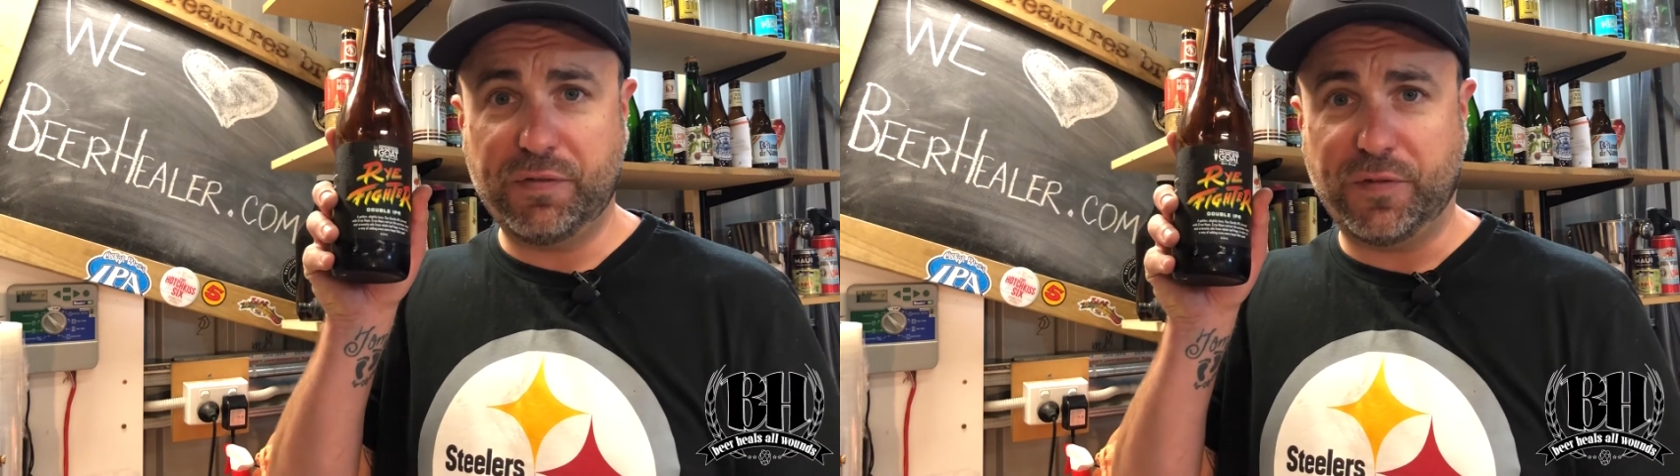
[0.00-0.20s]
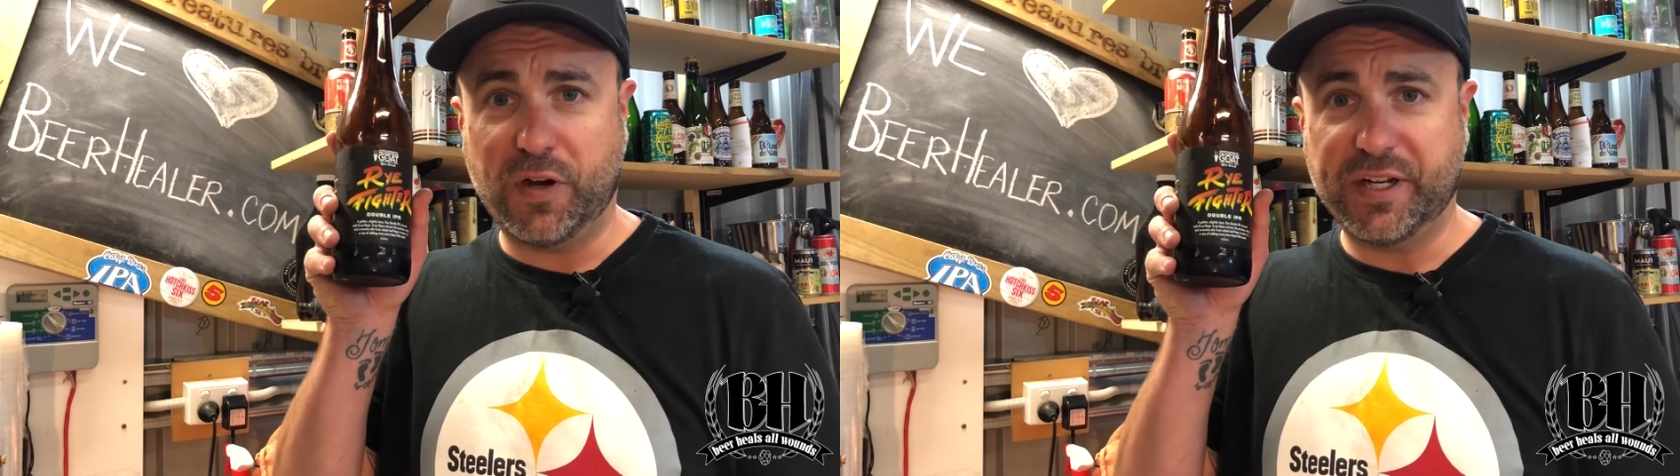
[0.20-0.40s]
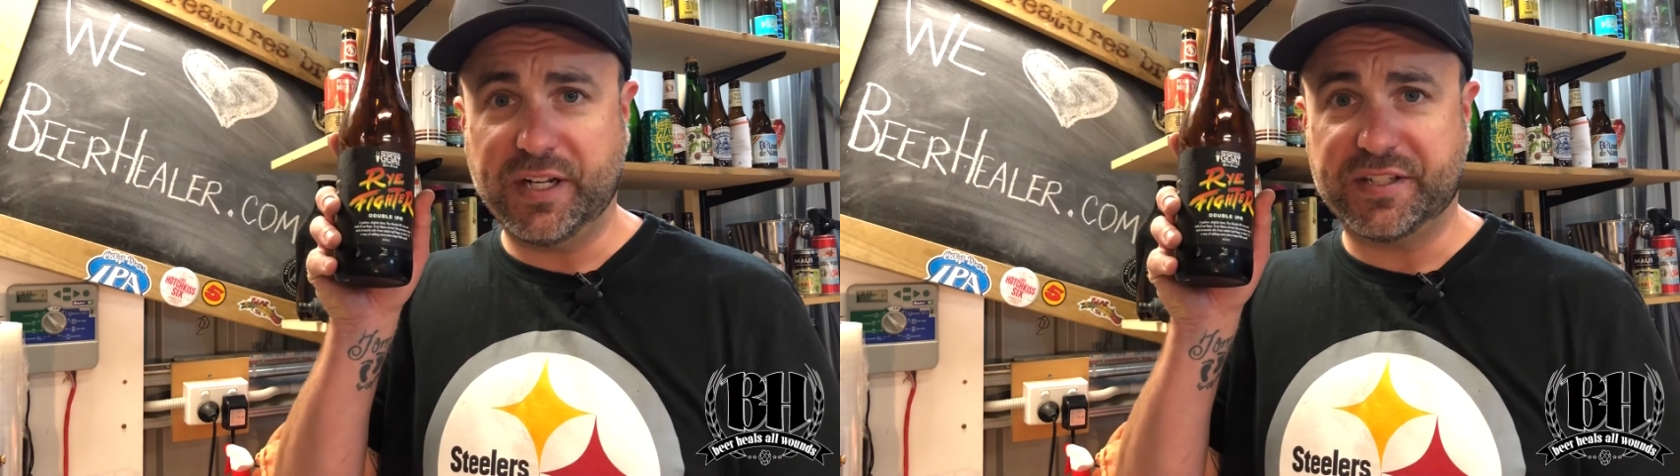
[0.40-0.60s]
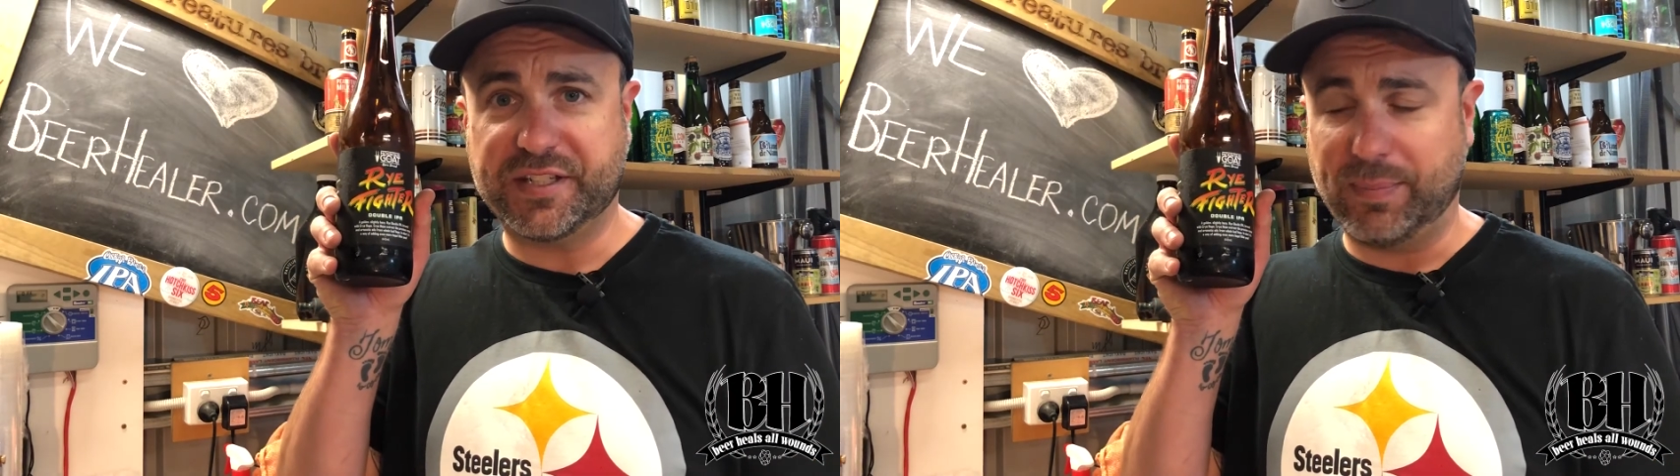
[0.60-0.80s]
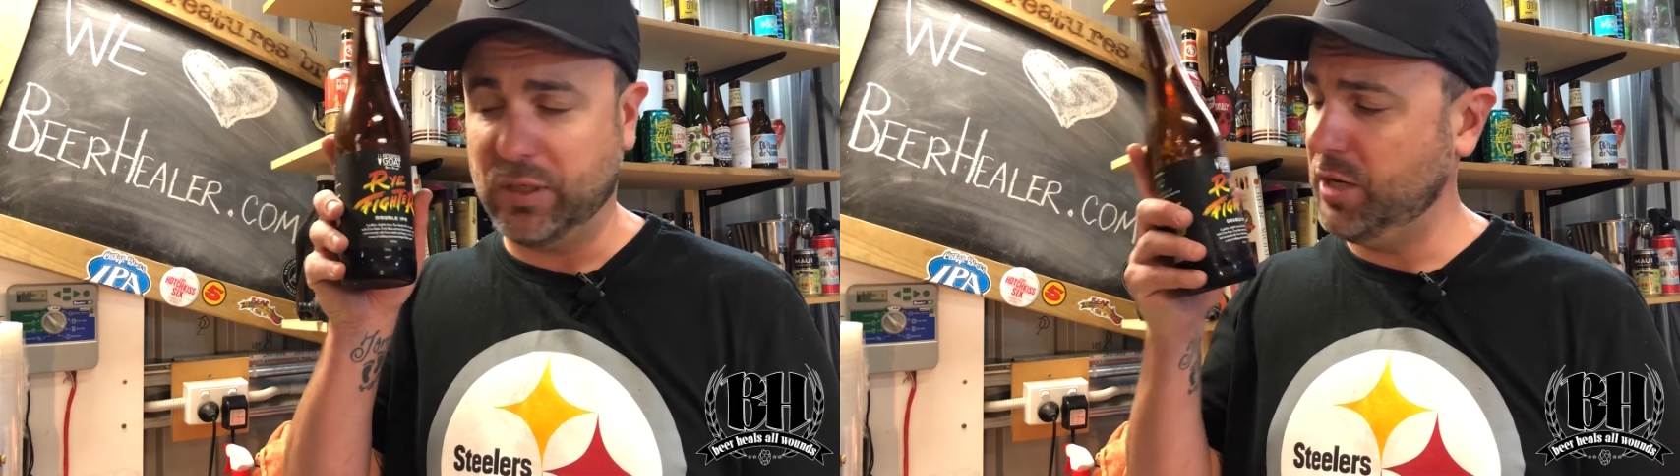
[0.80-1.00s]
Fighter
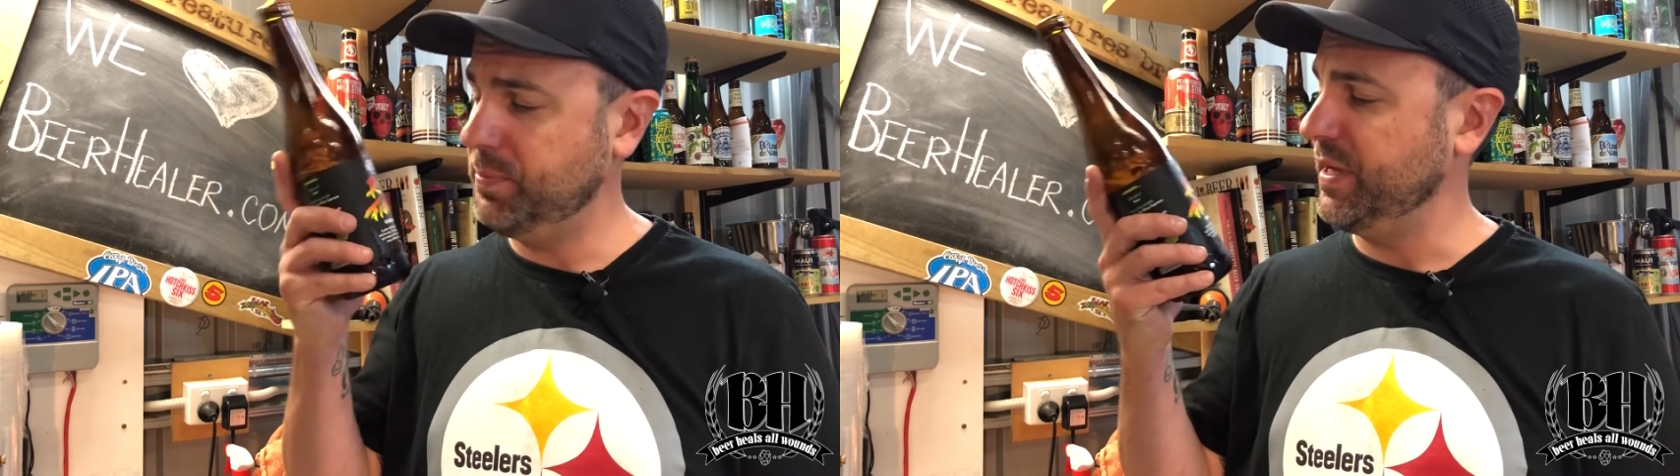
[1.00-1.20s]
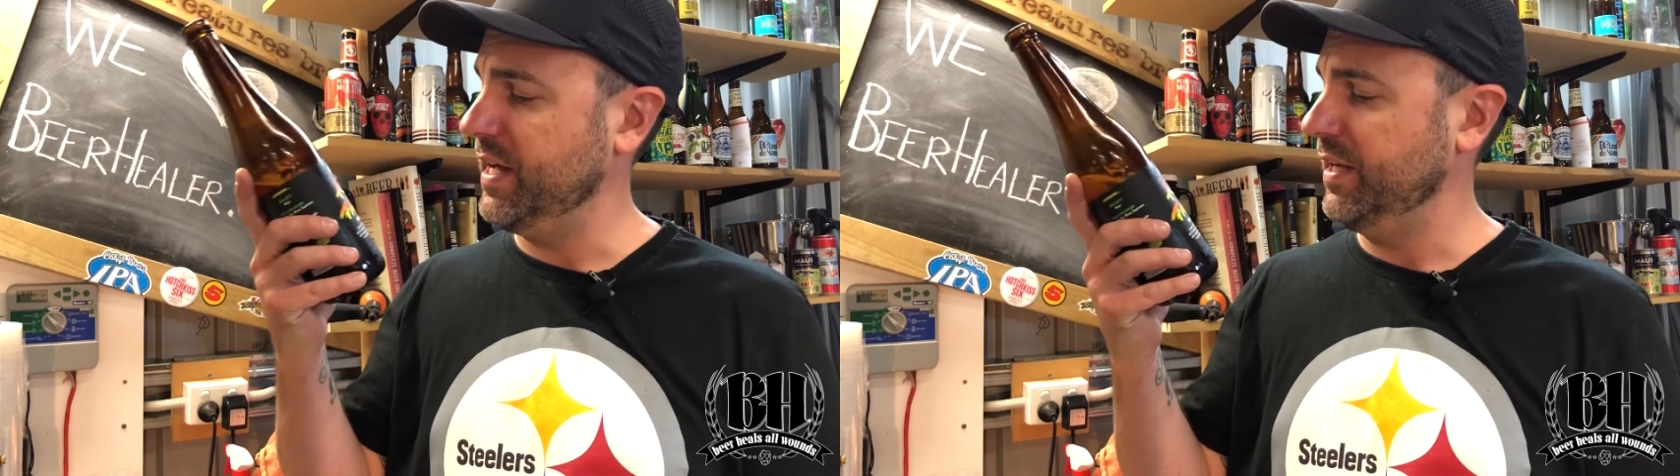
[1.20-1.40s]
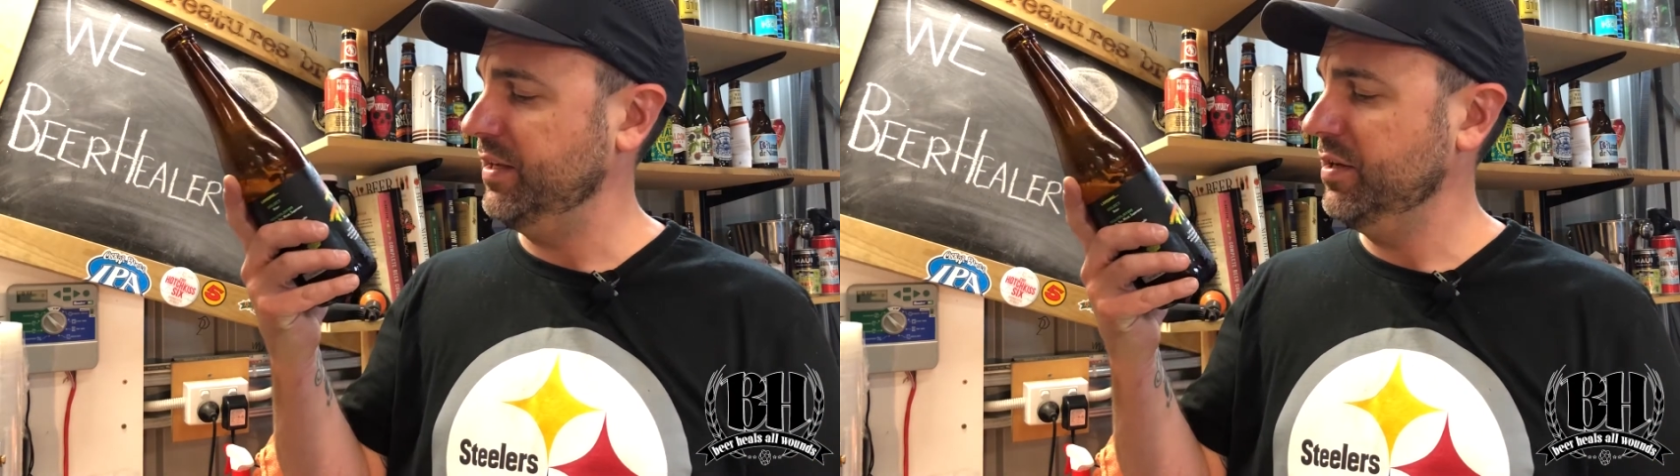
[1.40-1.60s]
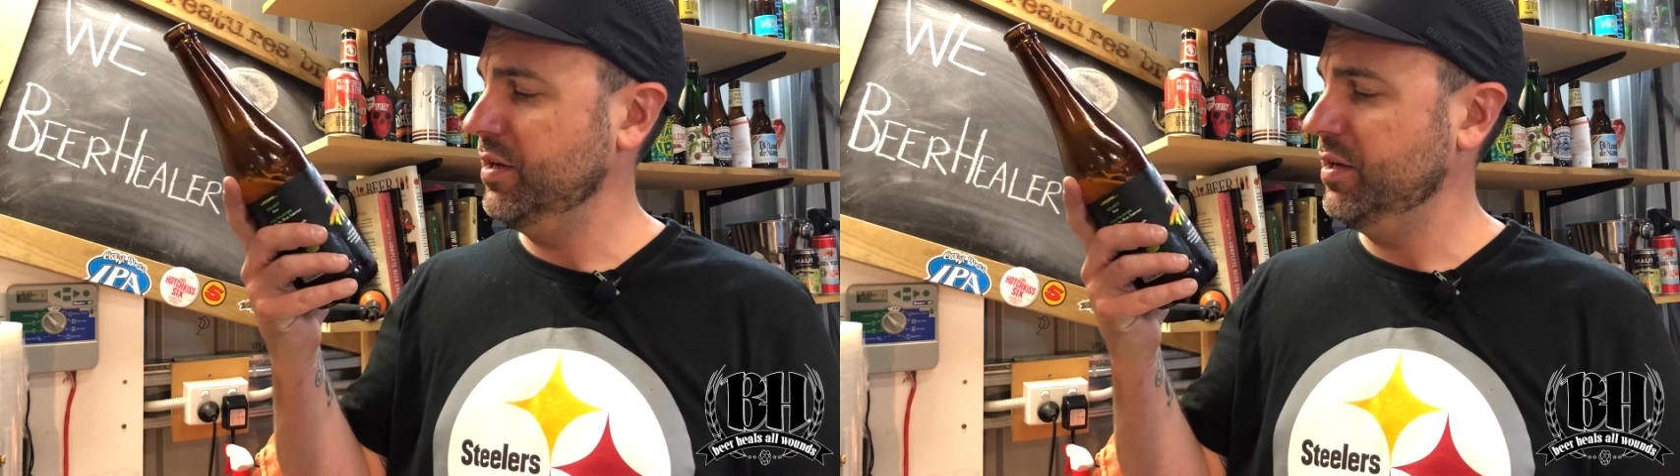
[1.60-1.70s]
Double IPA,